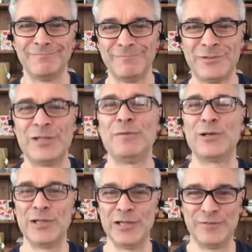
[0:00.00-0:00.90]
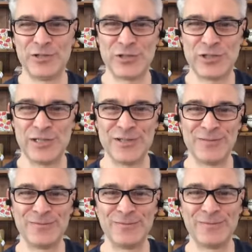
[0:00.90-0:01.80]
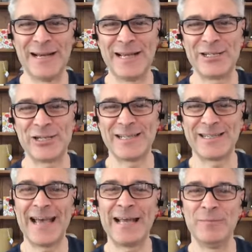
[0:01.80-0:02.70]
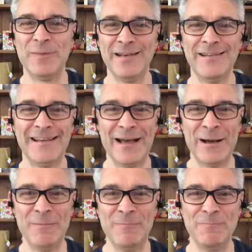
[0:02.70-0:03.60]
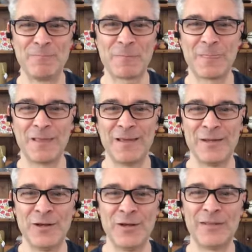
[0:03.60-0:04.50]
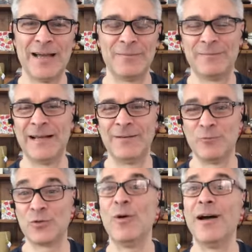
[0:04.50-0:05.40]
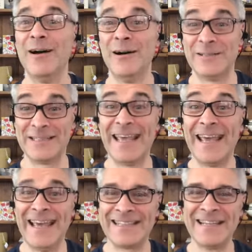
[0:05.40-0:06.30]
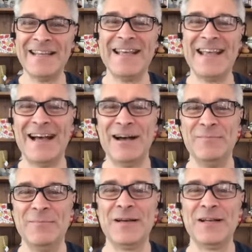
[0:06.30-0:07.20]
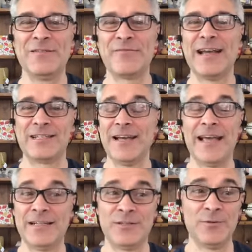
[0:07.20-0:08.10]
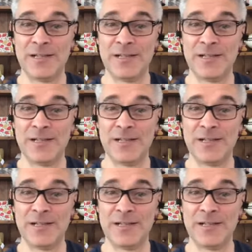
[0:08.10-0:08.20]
typical inefficiencies of NHS admin, um, mm-hmm. you know that that was quite hard to get. Um, And in fact, I had to ask